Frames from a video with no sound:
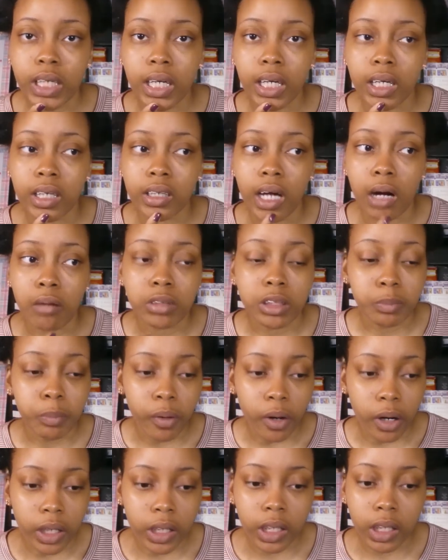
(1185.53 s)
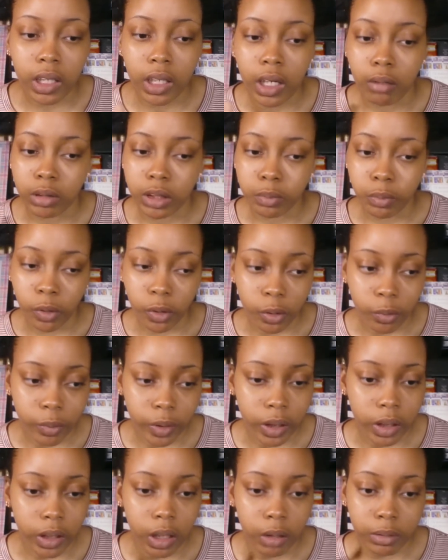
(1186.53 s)
And I was partying, I was smoking
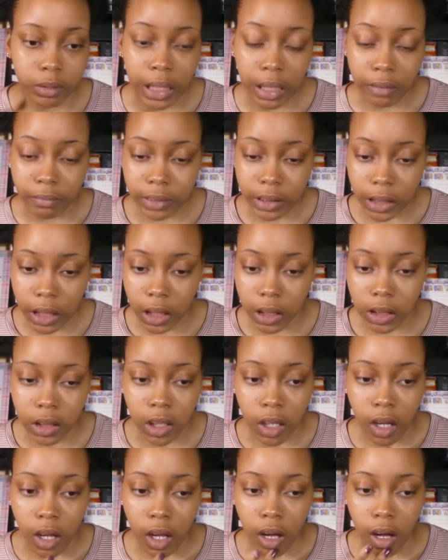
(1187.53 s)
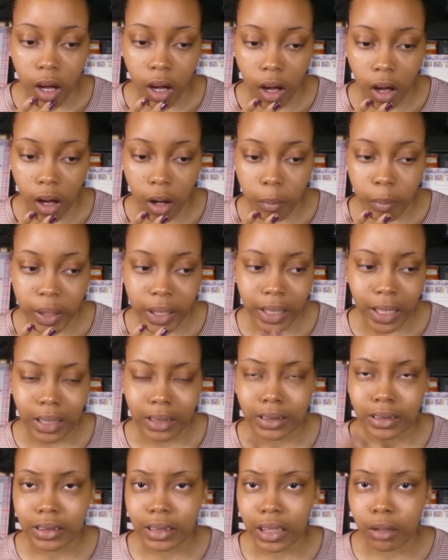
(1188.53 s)
weed, I was having sex, um, and
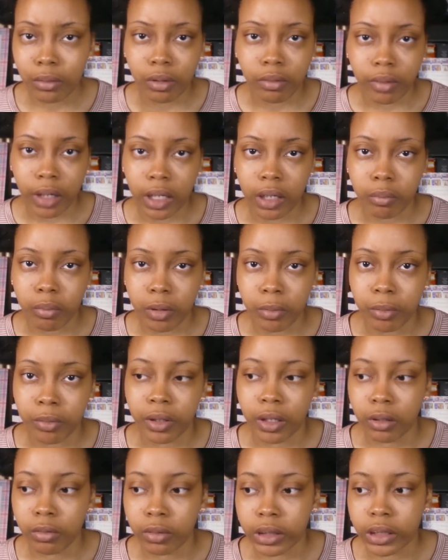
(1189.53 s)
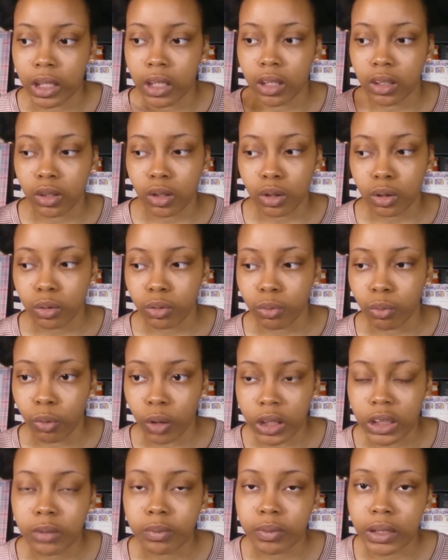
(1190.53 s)
not just like with random people. There was like
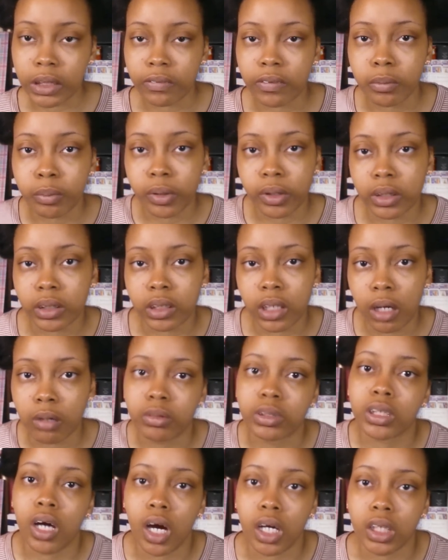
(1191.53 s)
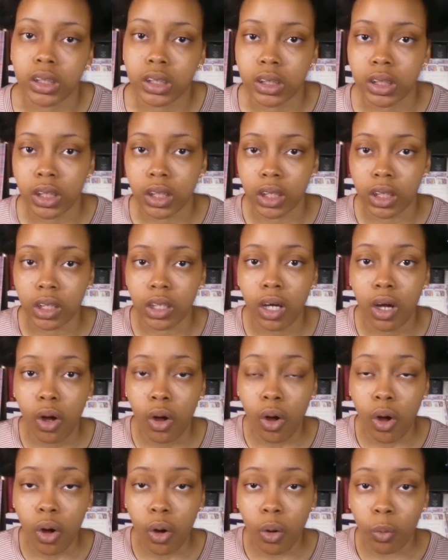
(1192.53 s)
one specific person I was constantly
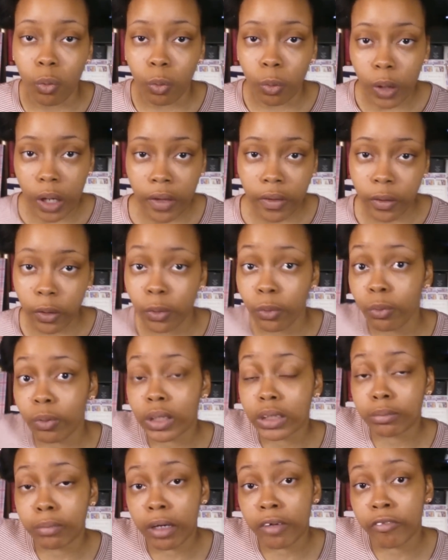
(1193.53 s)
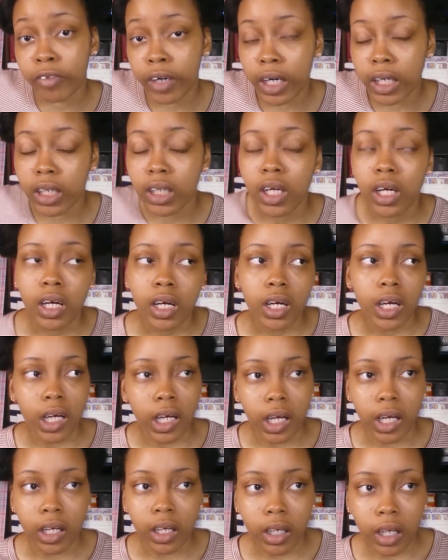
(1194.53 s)
with who was my friend
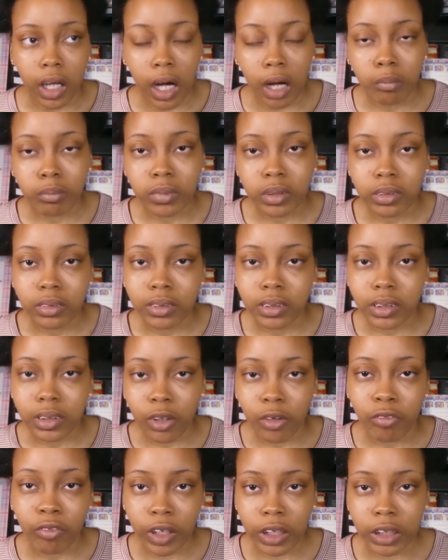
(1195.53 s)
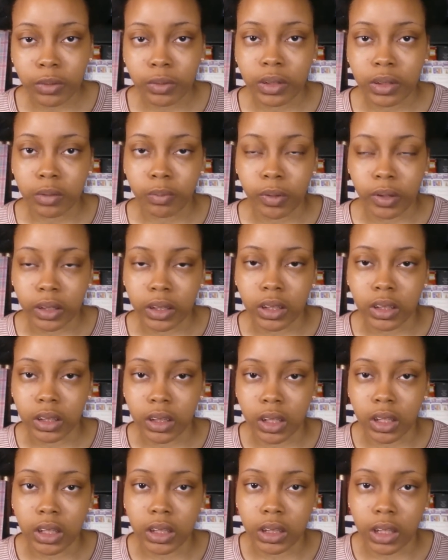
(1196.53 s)
and I'm still friends with this person
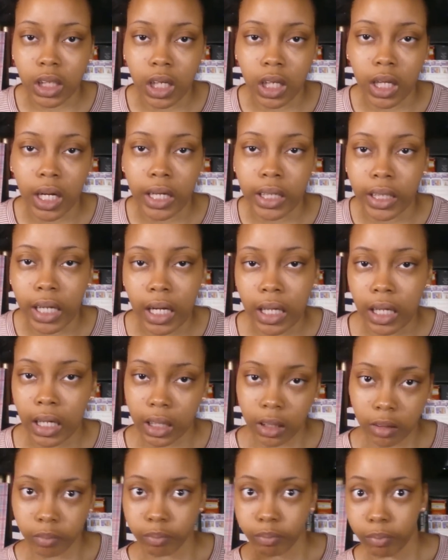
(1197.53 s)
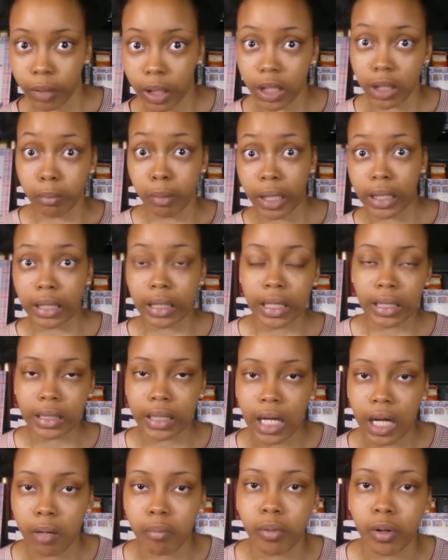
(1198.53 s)
to this day like not like buddy buddy
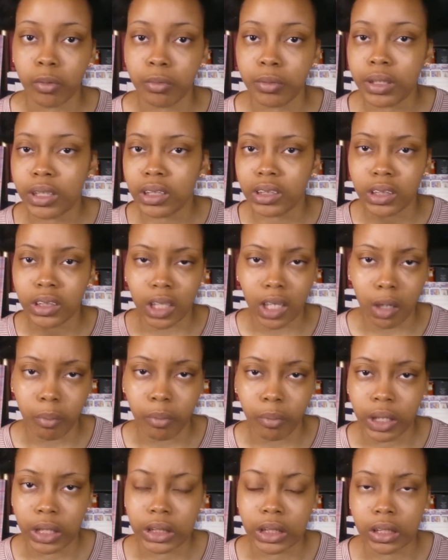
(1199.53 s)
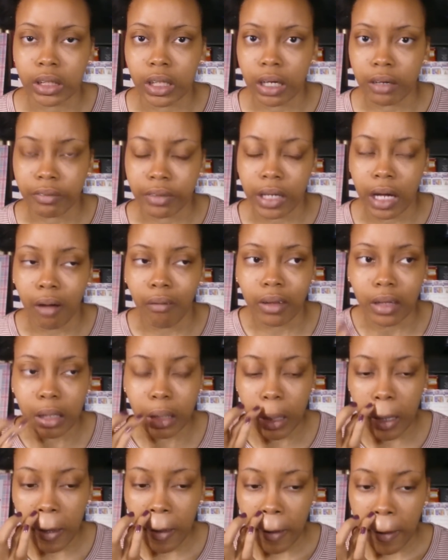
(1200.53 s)
like that but we check up on each other every now and
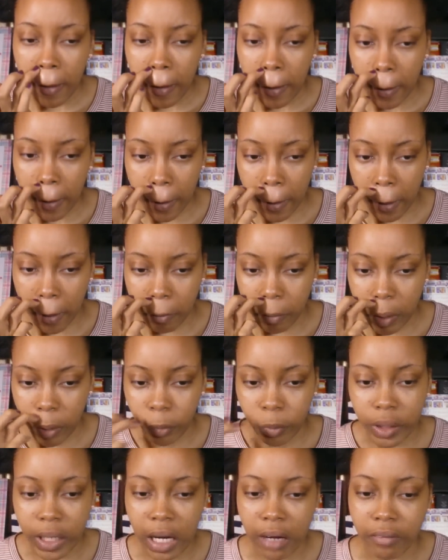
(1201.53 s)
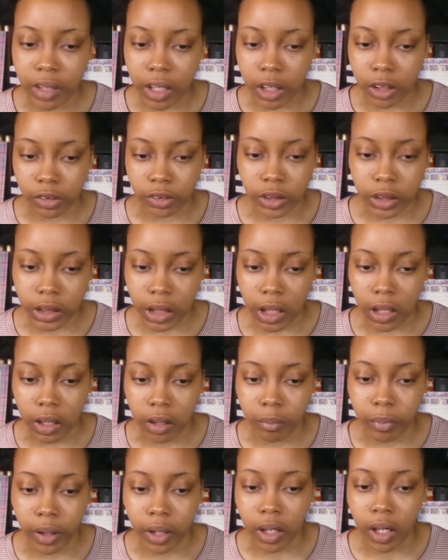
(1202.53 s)
then um, and we an
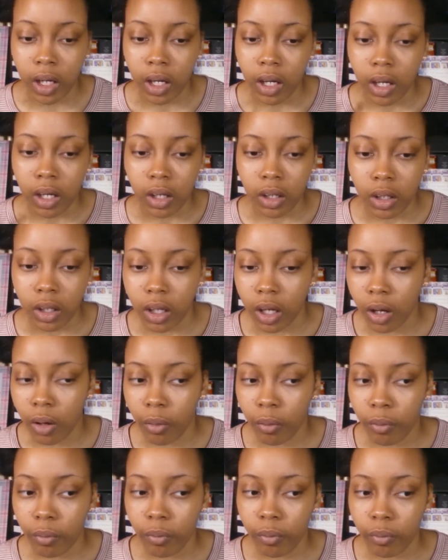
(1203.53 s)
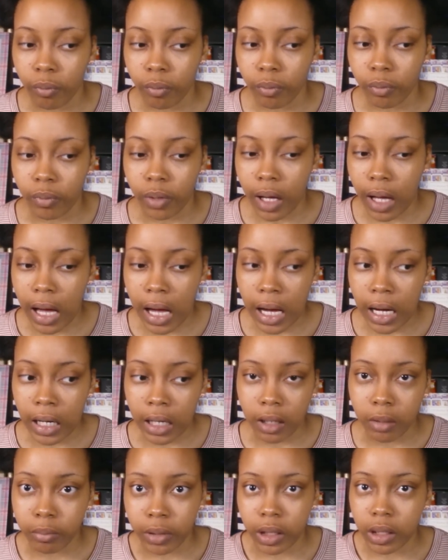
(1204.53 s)
understanding but you know I
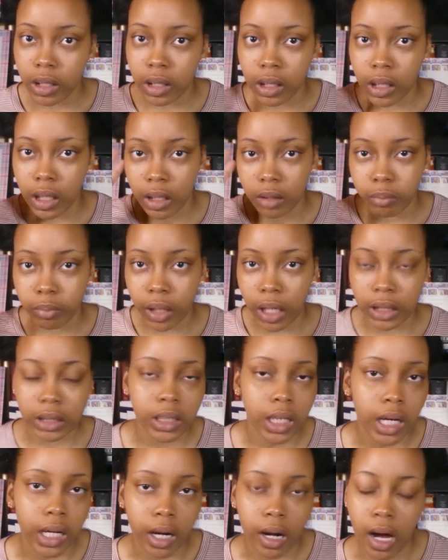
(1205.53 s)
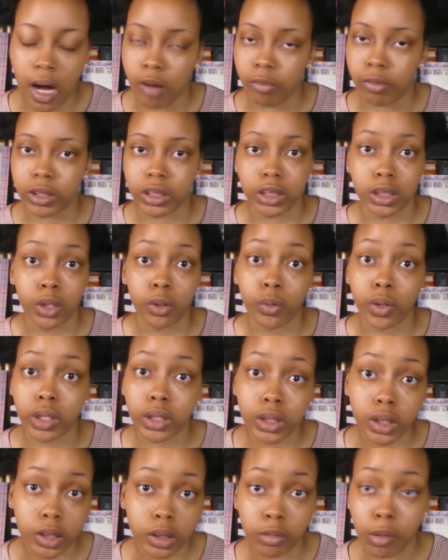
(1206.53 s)
completely like blocked God out I wasn't going
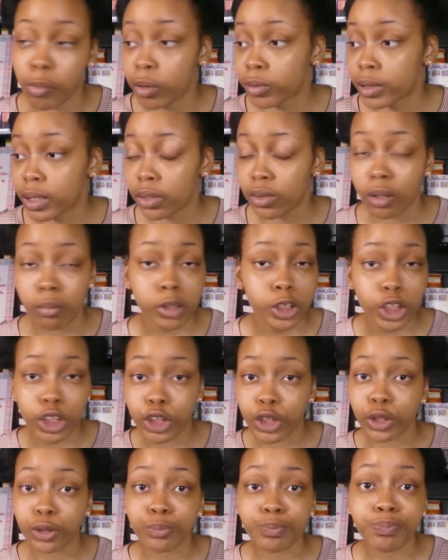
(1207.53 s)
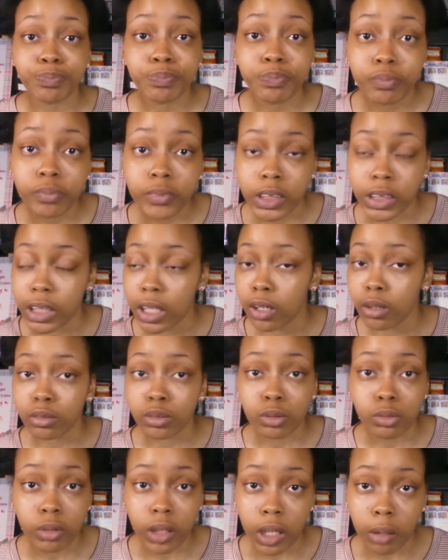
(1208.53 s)
to church my mother was like you come to church nope staying on
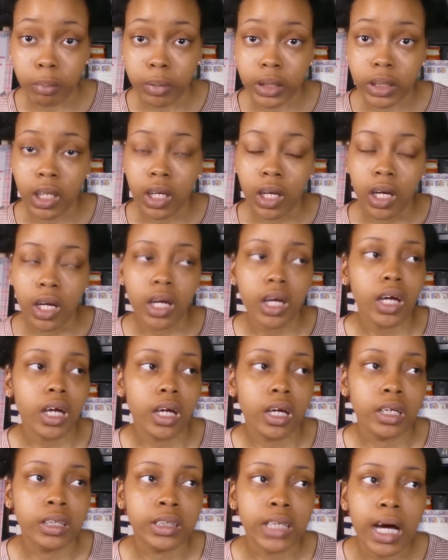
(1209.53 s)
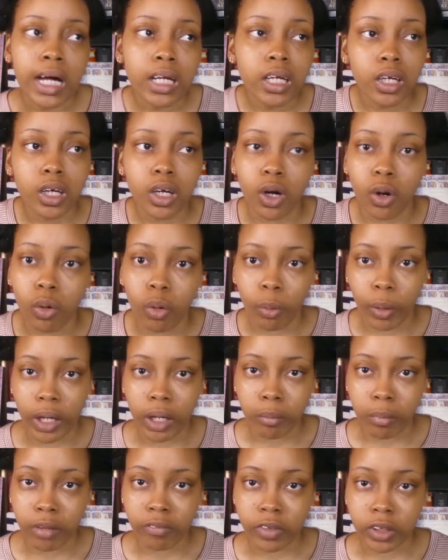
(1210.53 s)
school campus and I didn't go
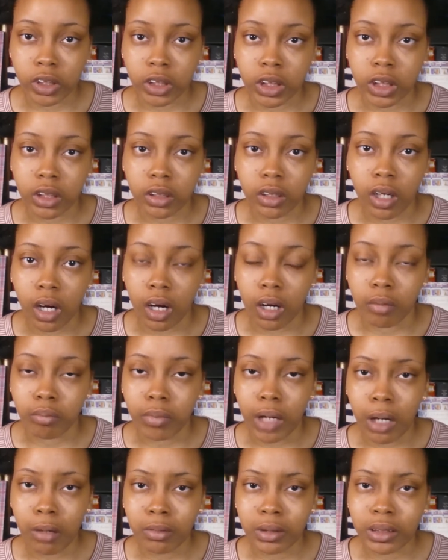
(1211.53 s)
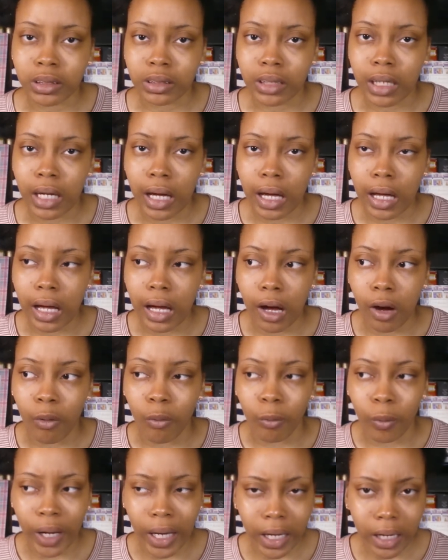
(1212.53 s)
away my first year um, I was
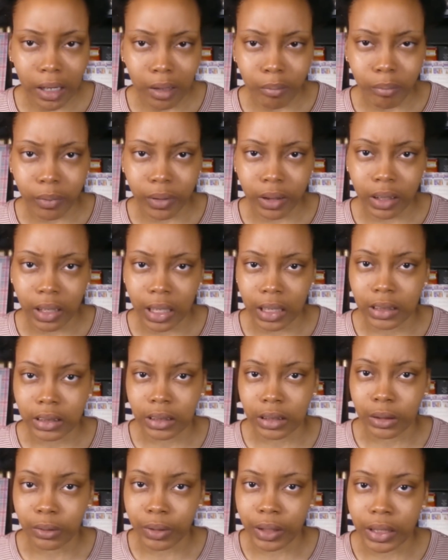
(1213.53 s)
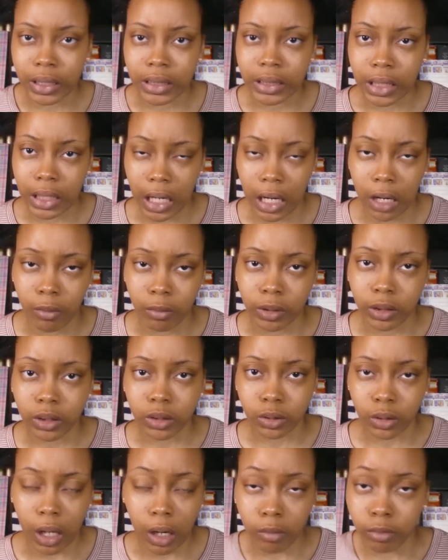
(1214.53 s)
away but like still in the state I went to
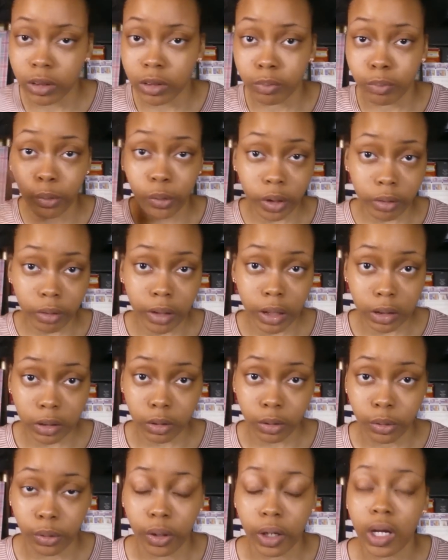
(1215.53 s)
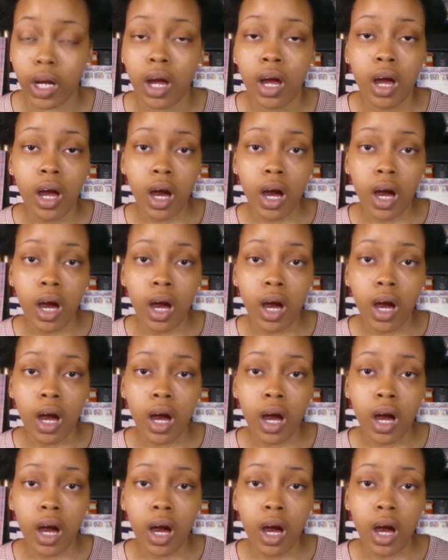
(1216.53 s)
school. I was born and raised in New York